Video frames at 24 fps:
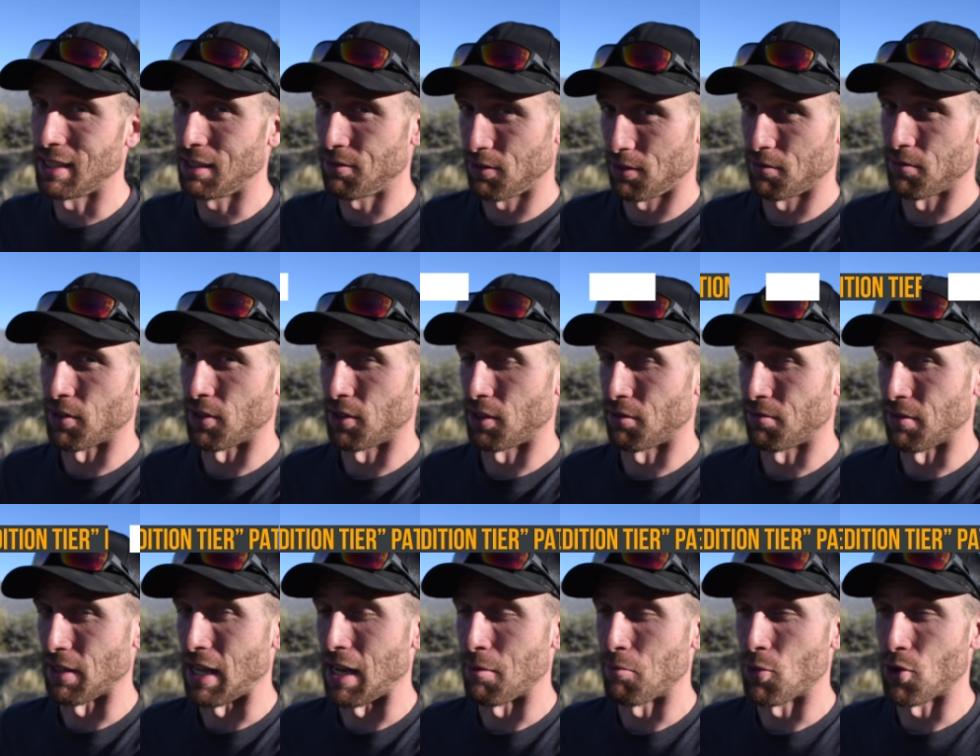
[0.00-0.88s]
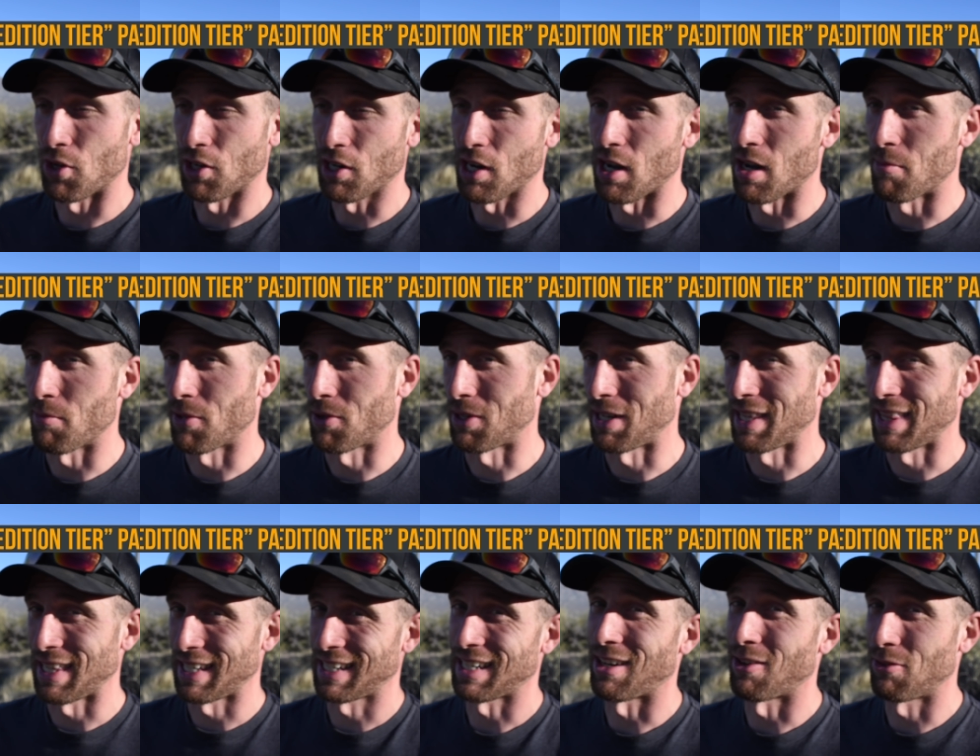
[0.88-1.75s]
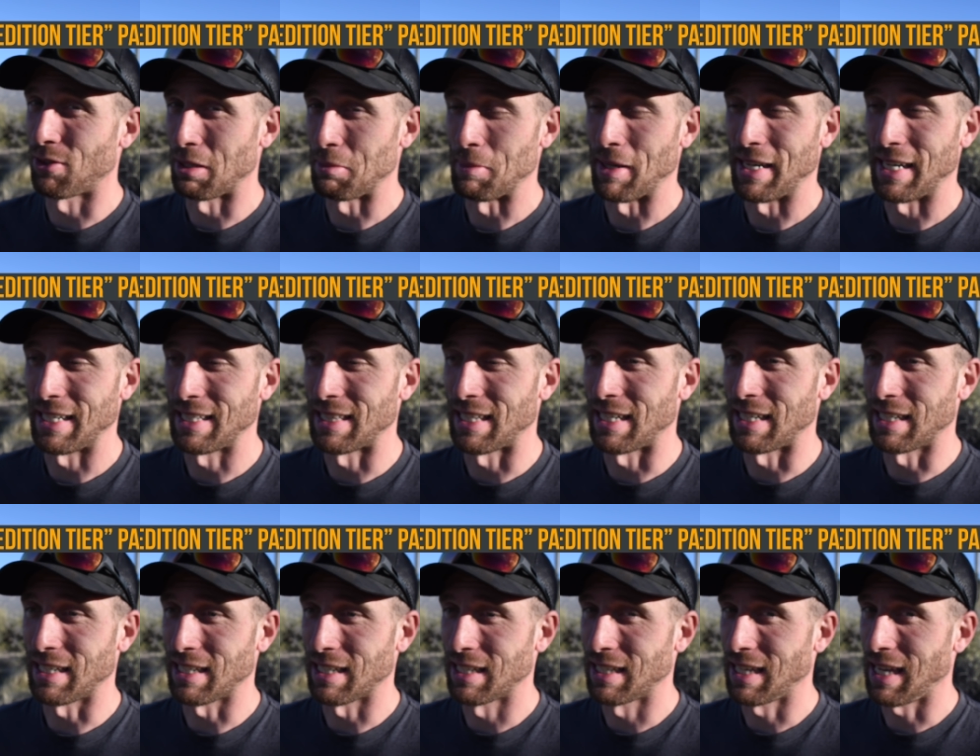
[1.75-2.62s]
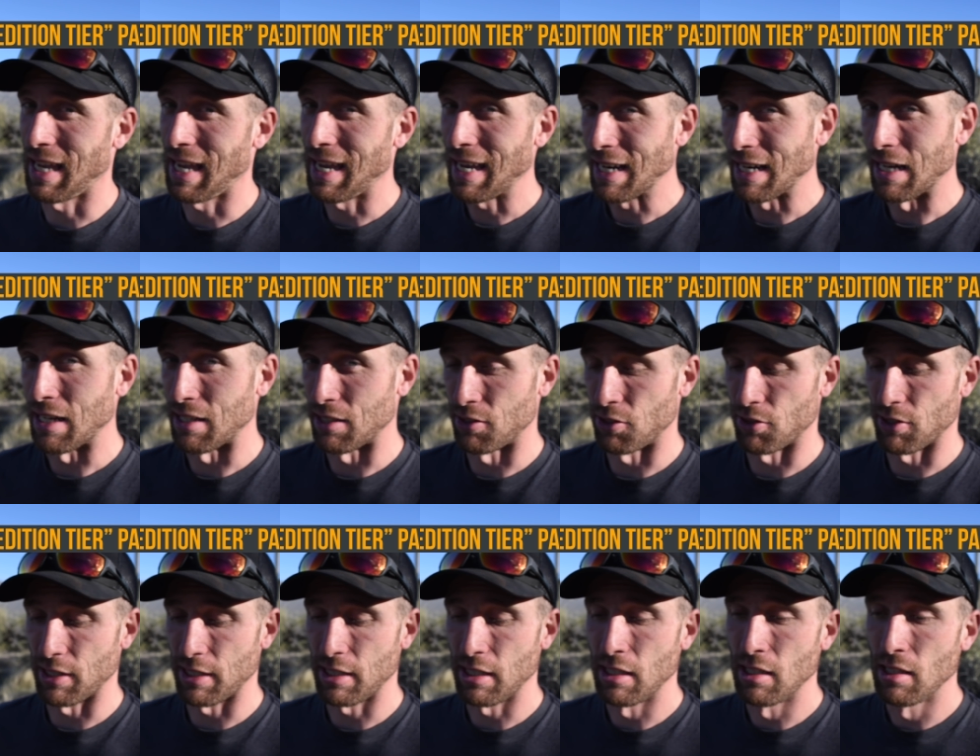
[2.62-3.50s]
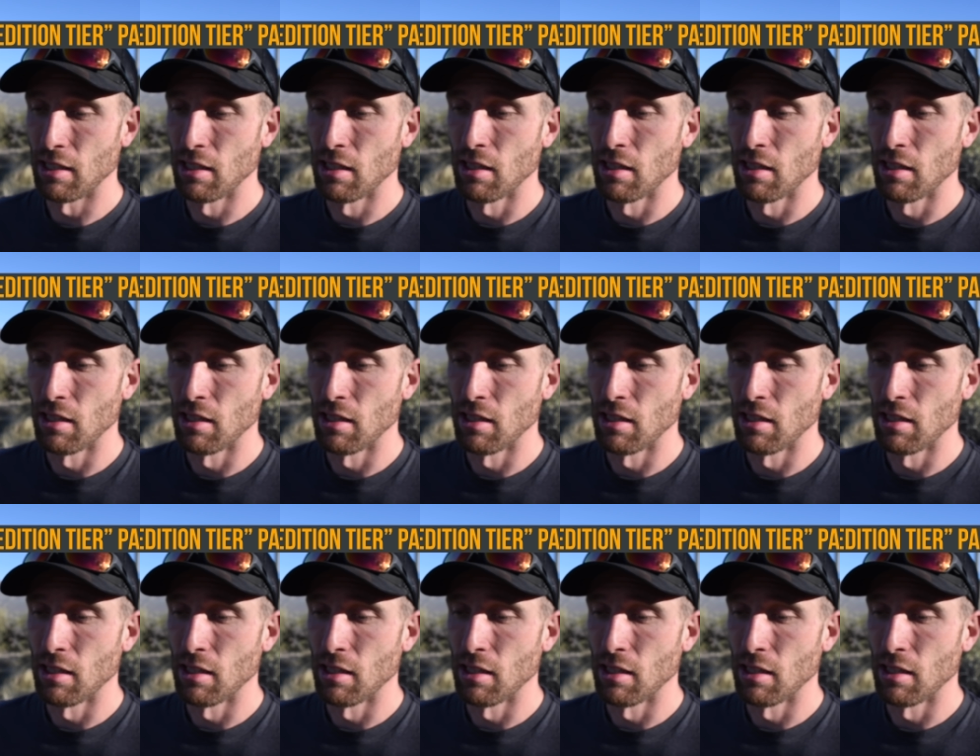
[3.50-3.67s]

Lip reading: Even for the Fly More combo, I think I only paid like $800.